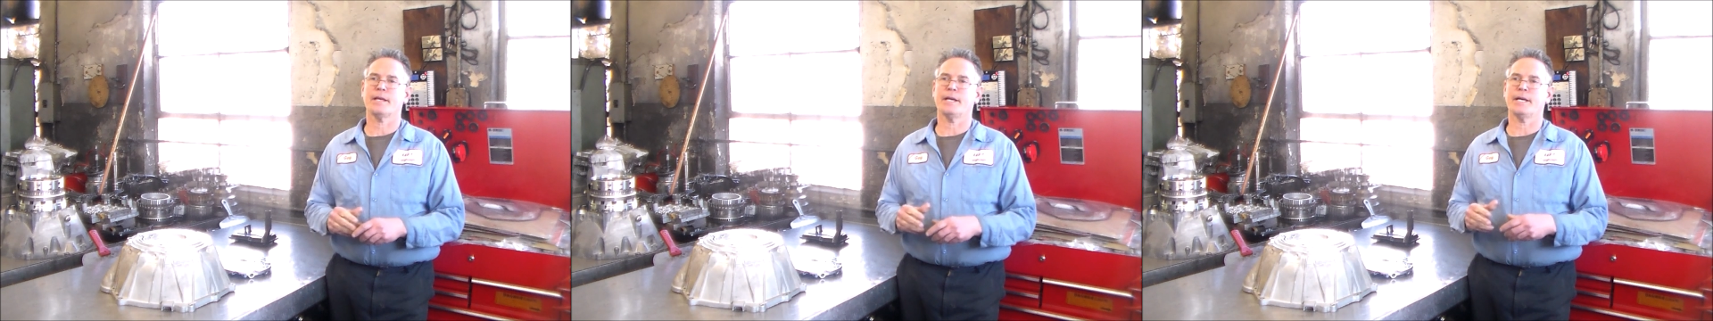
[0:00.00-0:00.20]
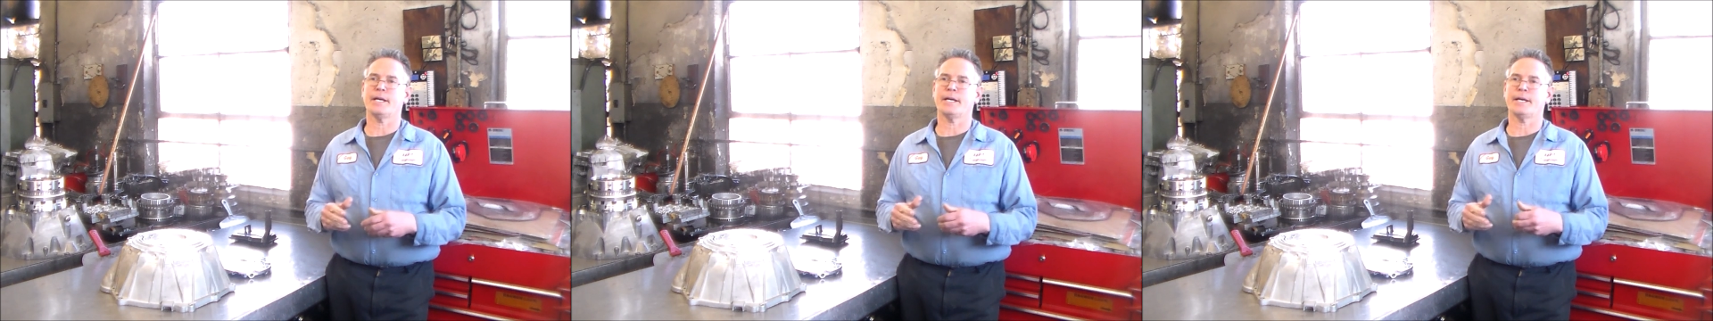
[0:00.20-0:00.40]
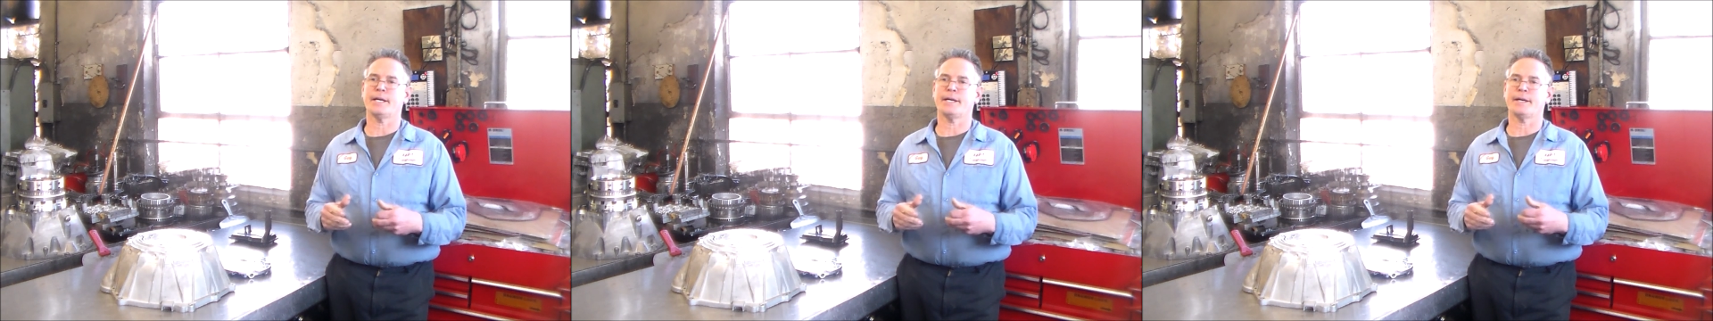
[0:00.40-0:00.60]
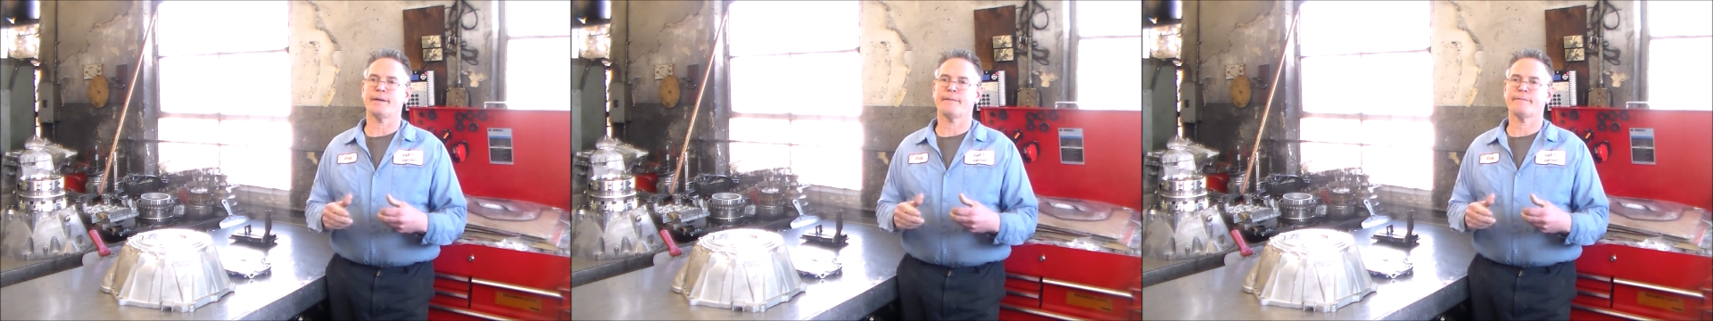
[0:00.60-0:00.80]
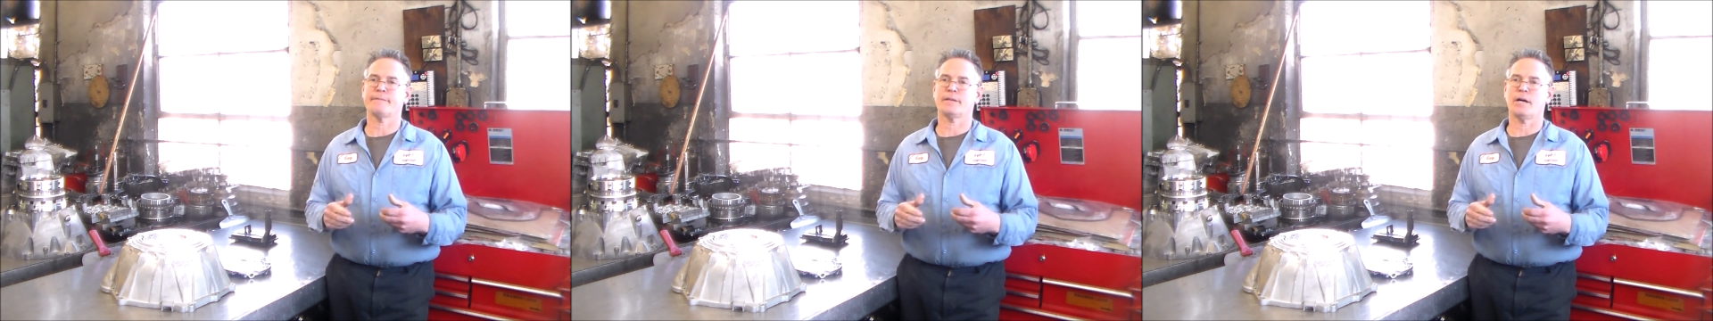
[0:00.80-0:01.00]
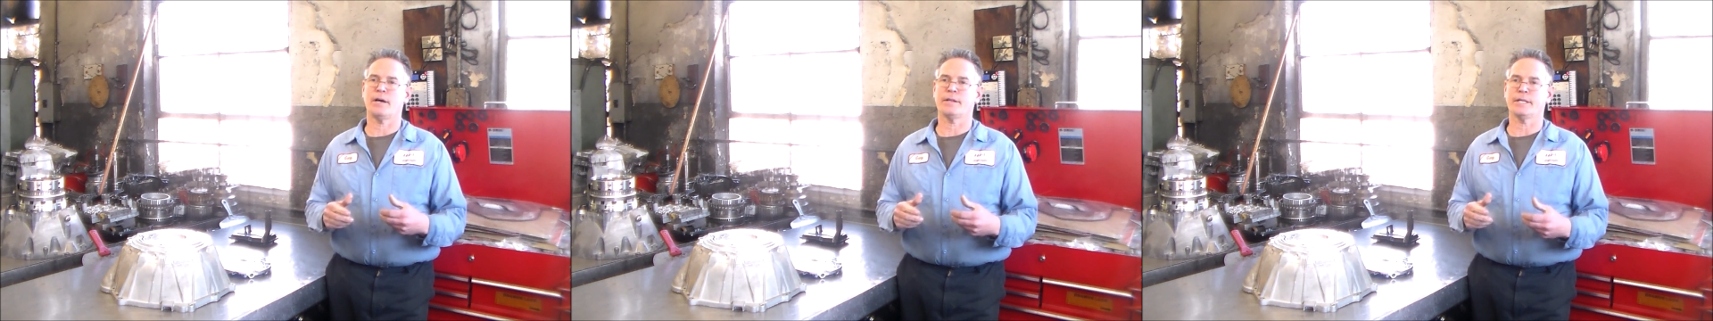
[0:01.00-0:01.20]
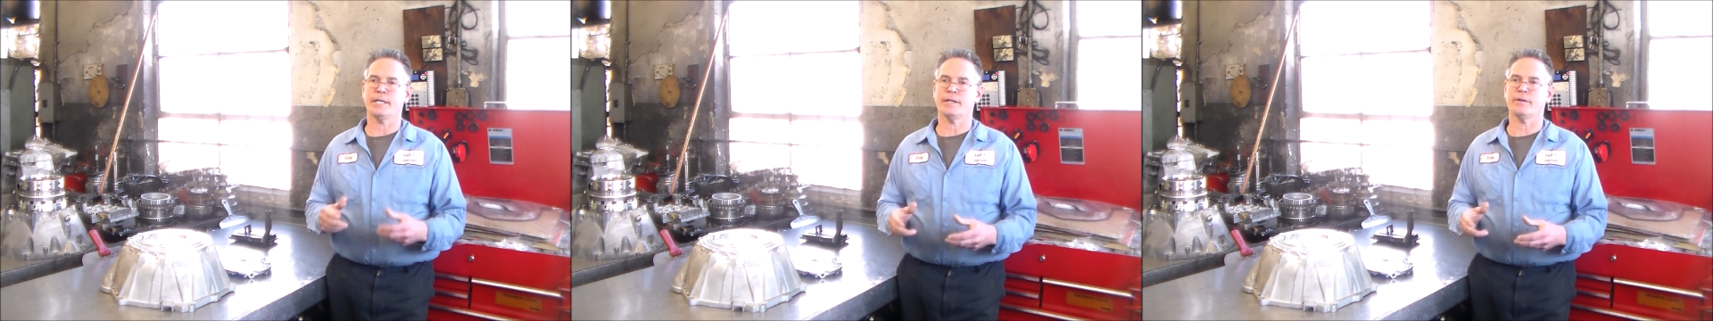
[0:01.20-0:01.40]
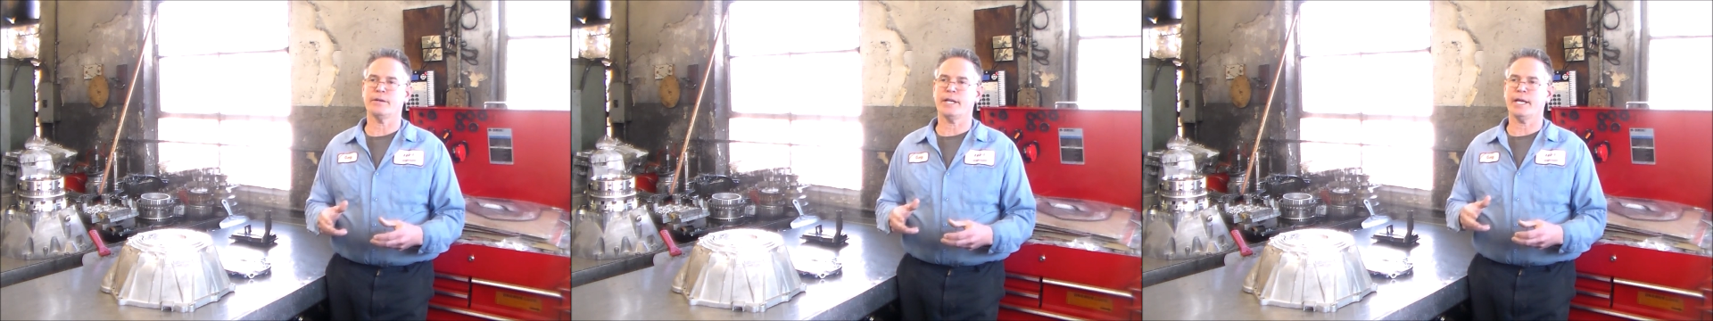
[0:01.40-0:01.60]
on
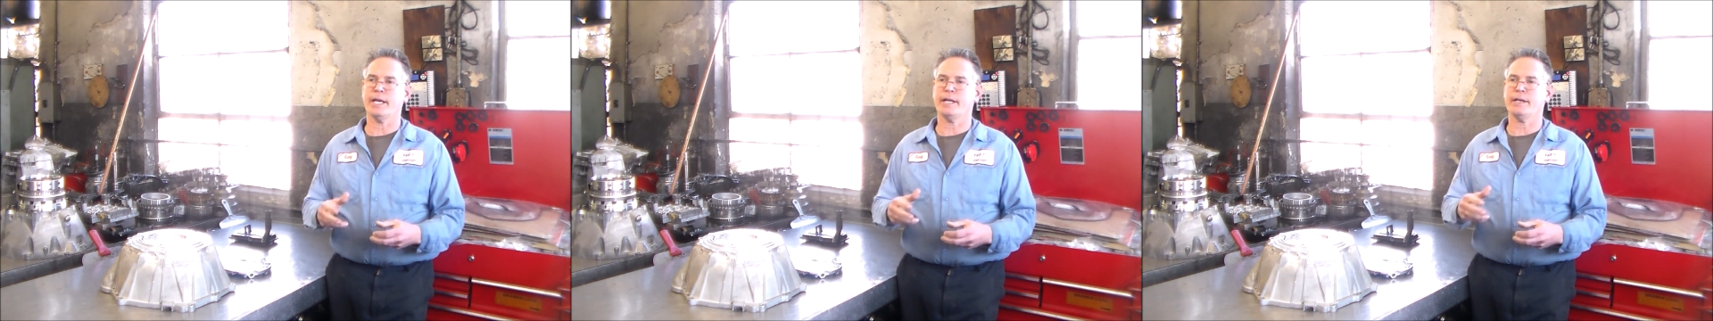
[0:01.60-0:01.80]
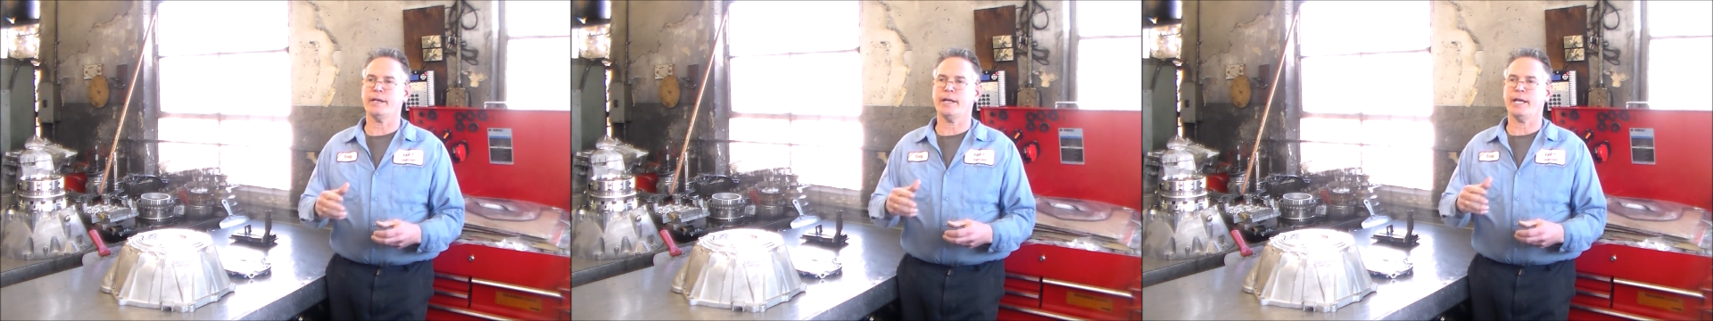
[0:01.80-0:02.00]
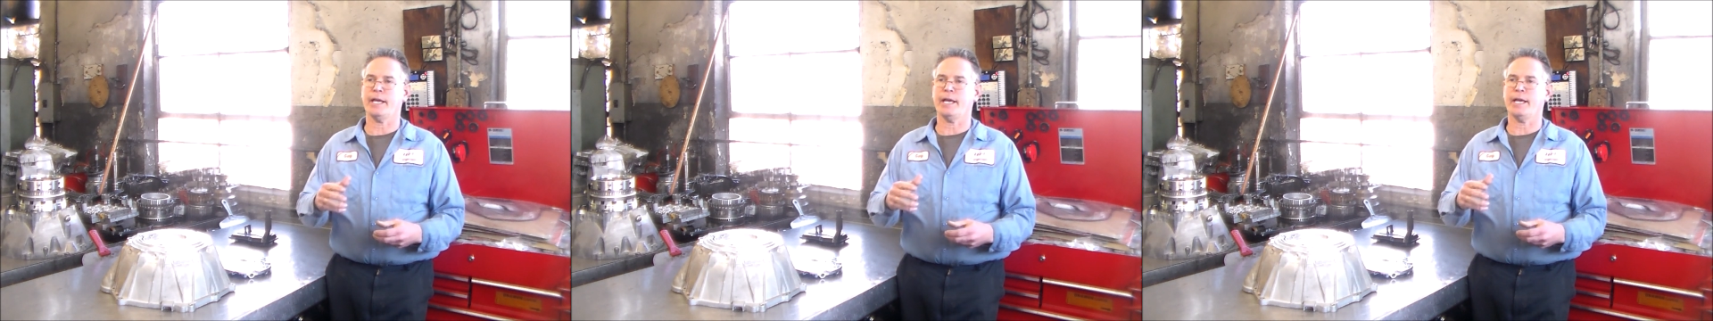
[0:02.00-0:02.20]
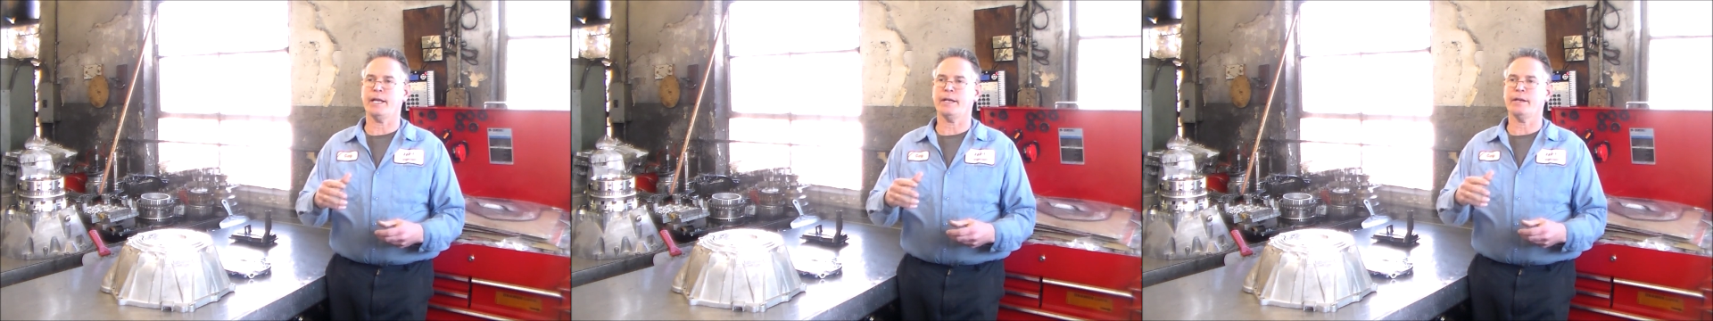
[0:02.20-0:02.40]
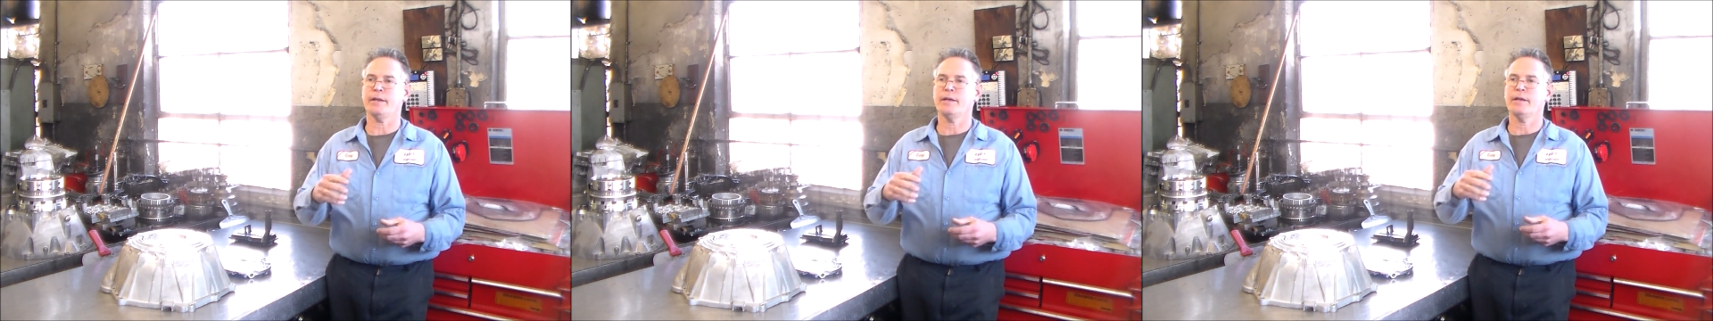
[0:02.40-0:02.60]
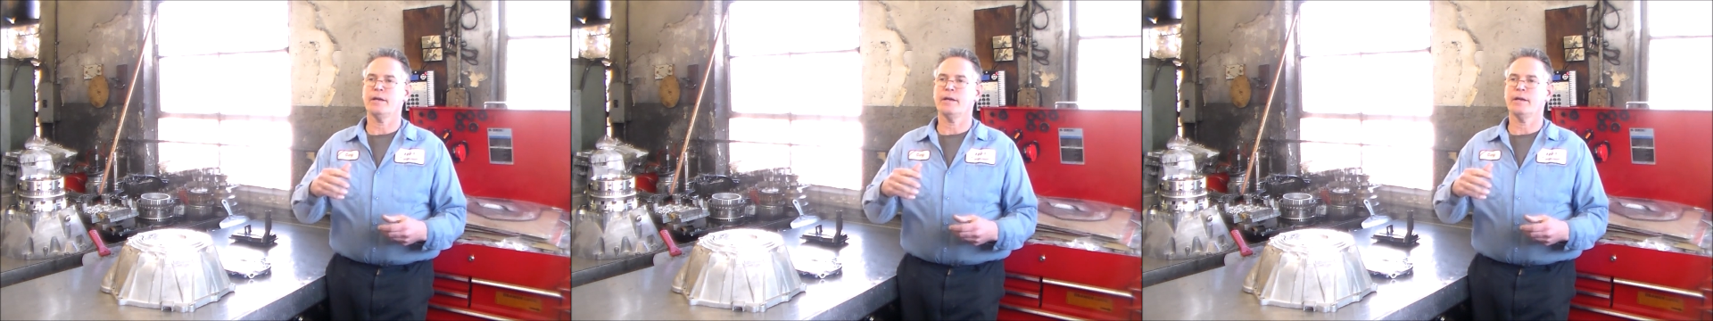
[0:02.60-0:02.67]
the internet, and